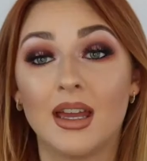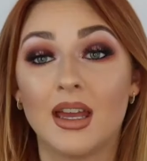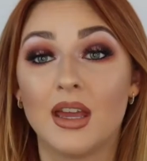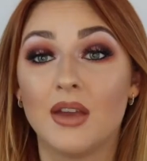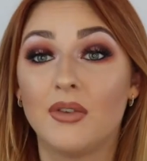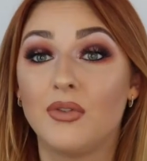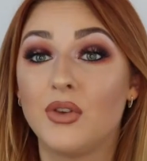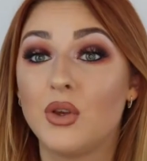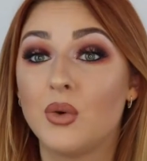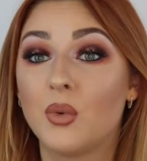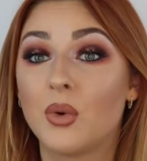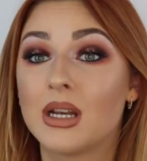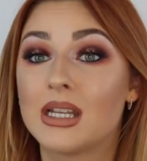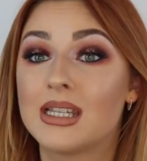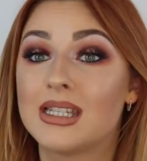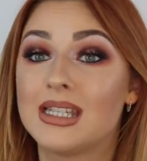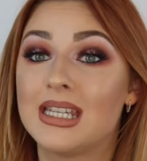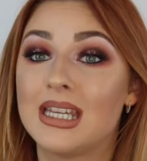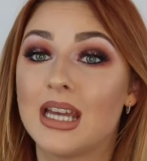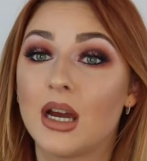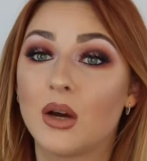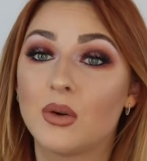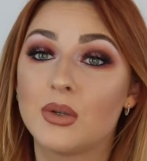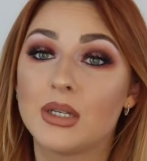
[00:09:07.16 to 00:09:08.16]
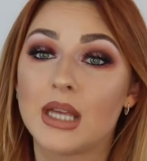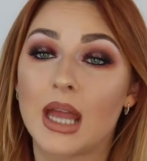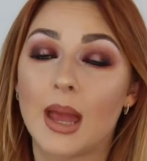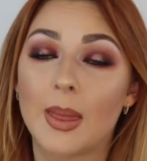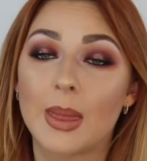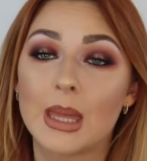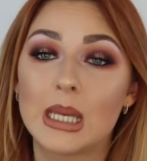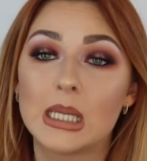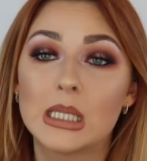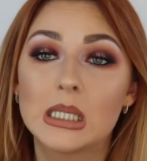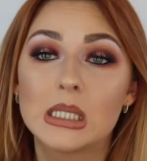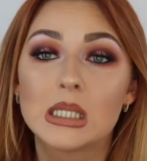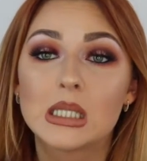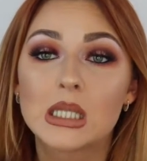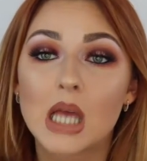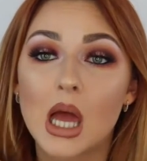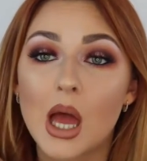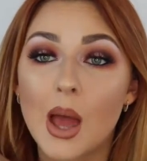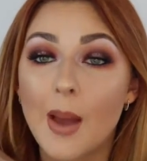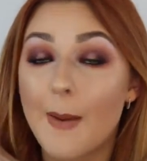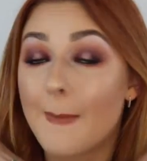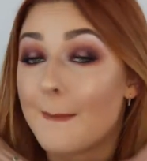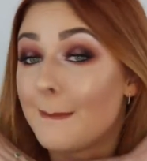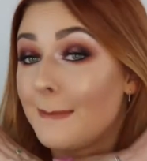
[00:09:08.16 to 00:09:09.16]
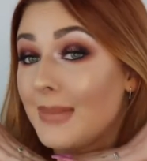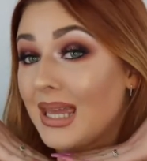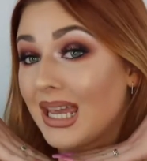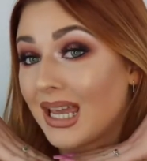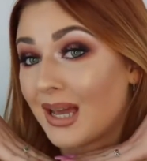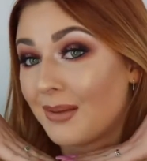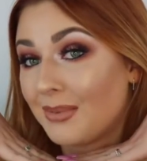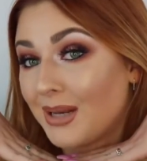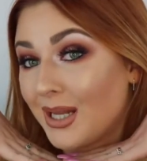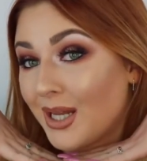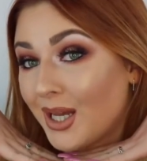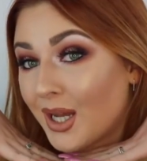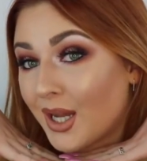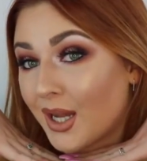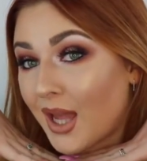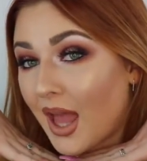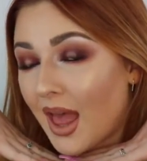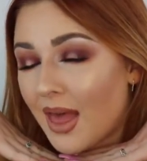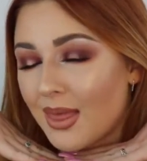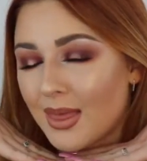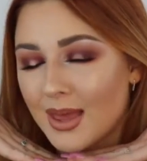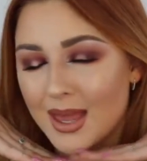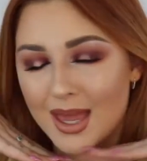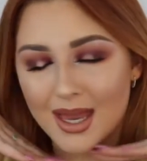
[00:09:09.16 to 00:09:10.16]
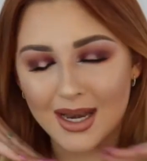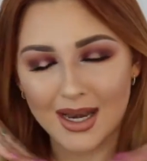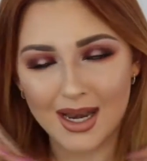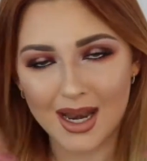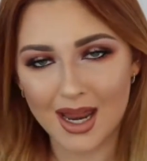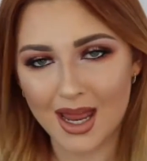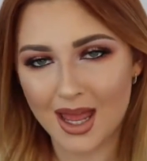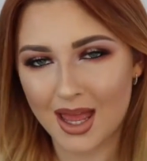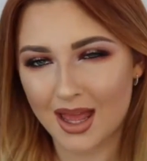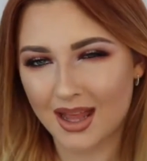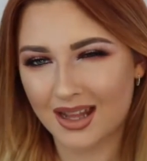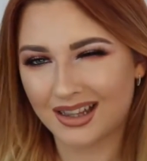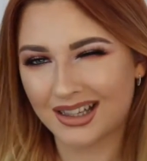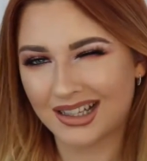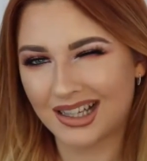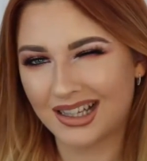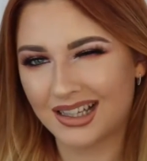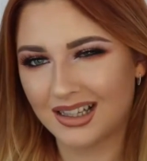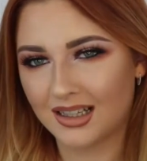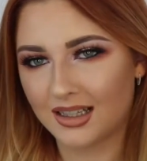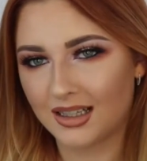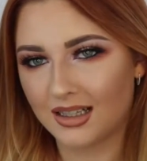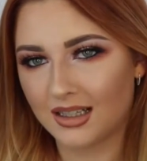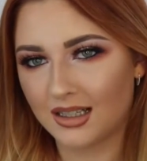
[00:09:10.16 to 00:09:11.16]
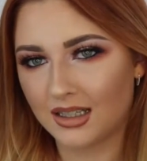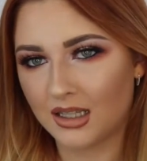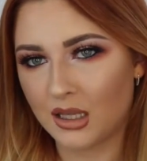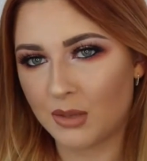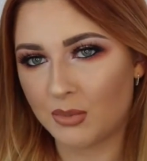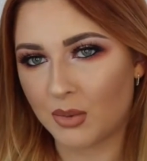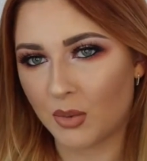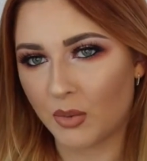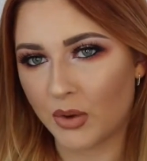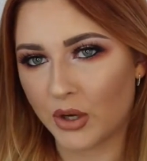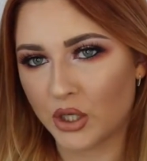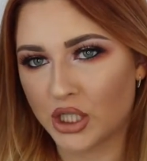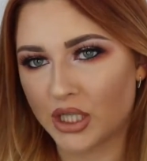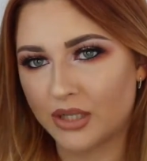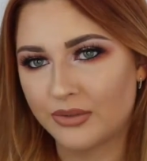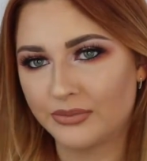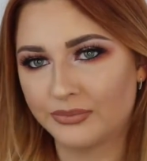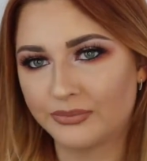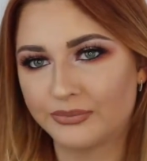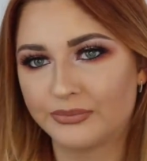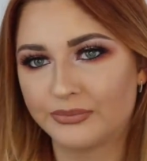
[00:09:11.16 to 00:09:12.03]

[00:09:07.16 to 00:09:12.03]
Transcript: If you want to see how to get this makeup look, and then keep on watching.